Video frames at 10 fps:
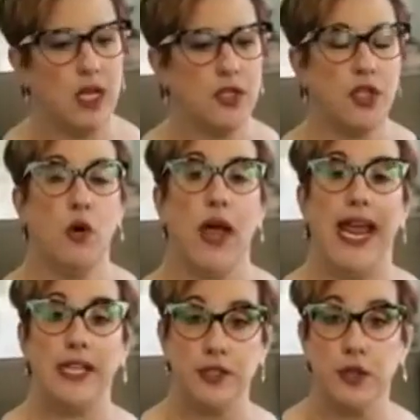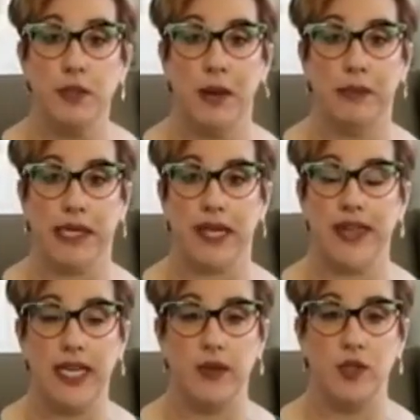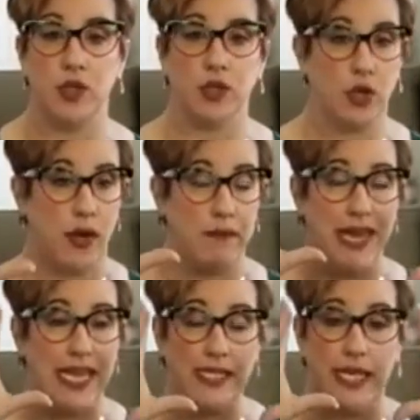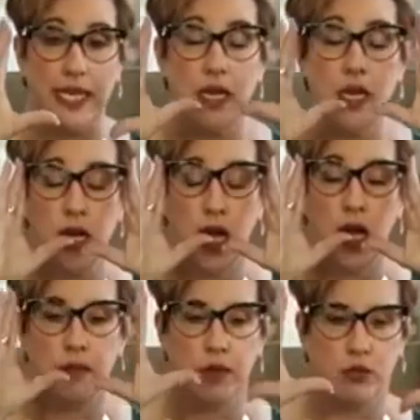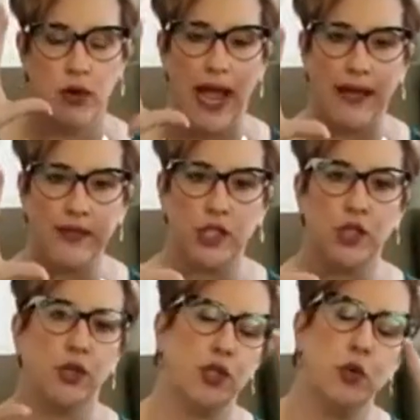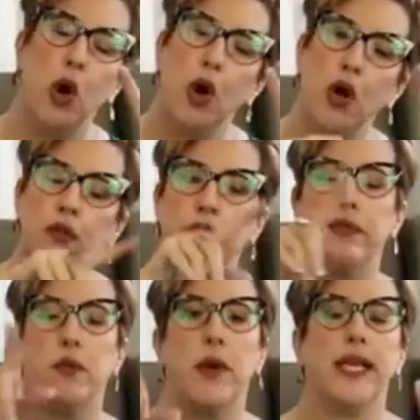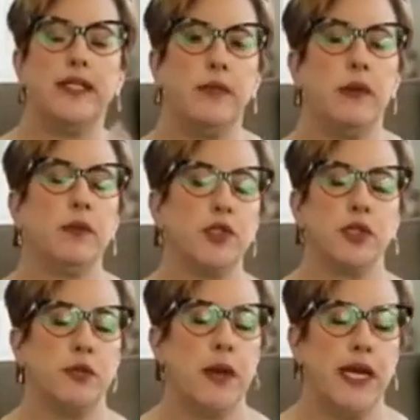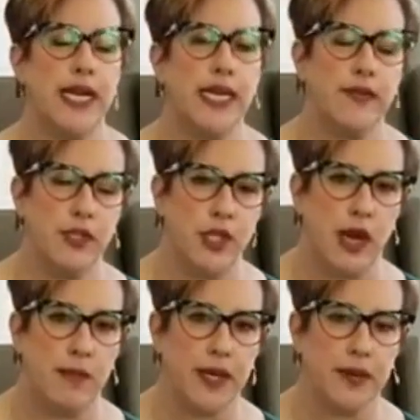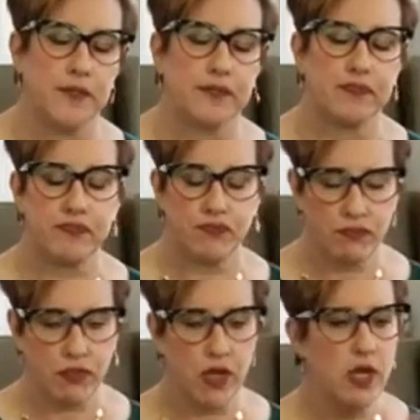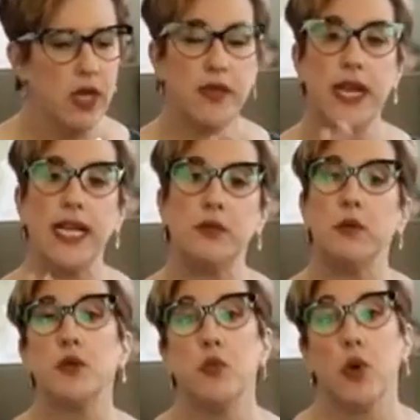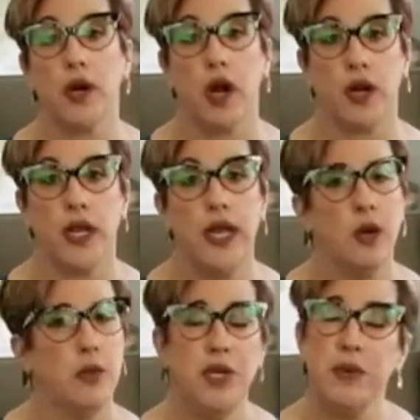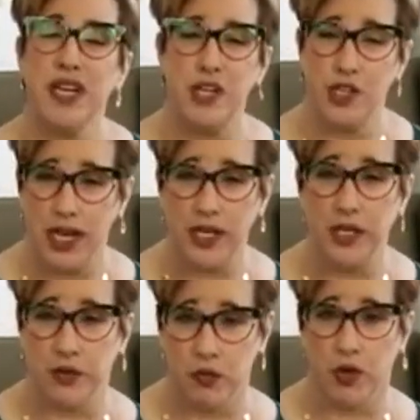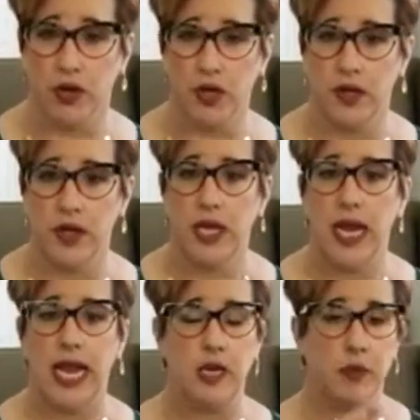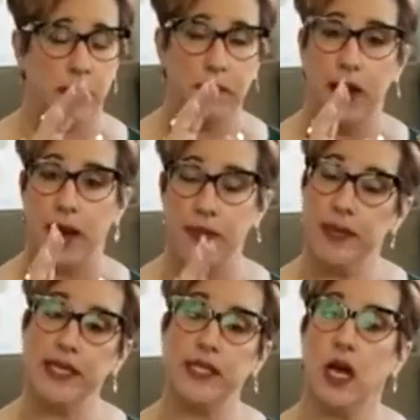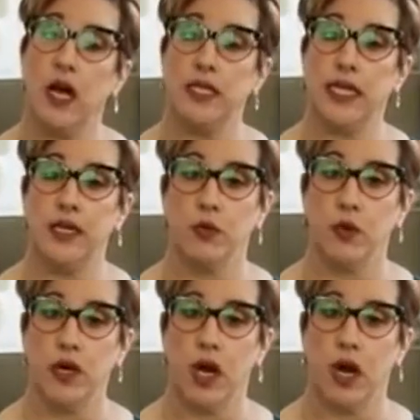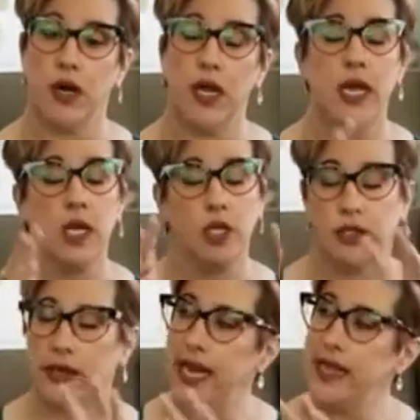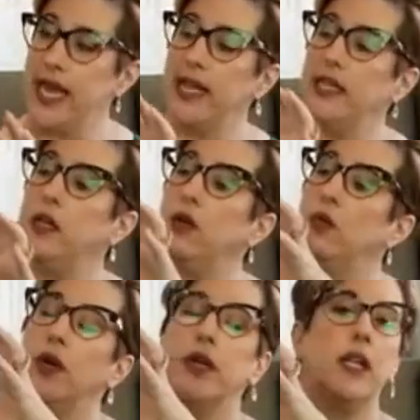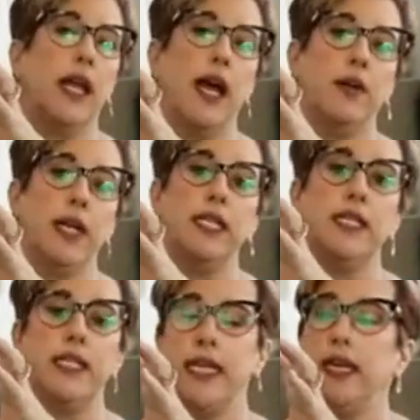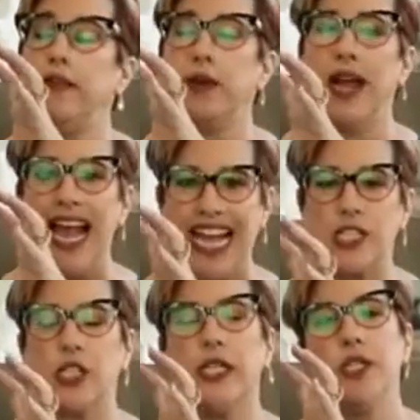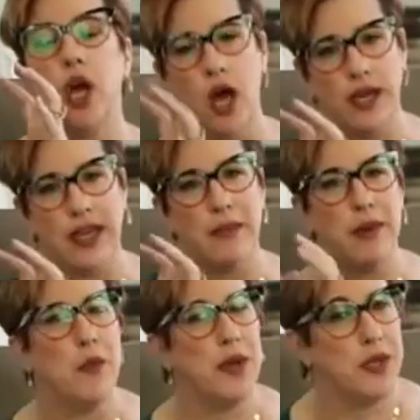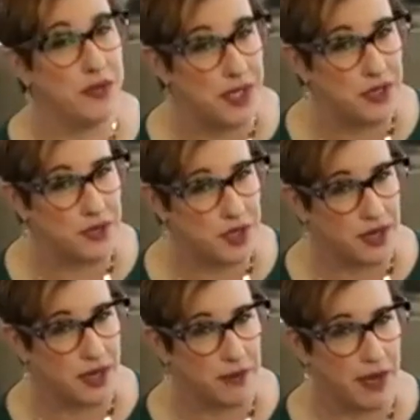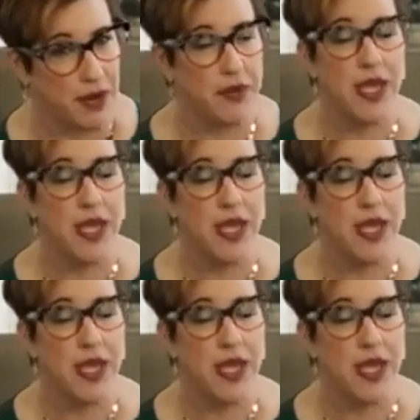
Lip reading: So answer the public. That gives you those amazing graphs that shows you all the different ways that people search about any given topic. The next one was word art. When you want to check your work and you want to pop a piece of content into word art, create that little word cloud and see if you're actually talking about what you think you're talking about.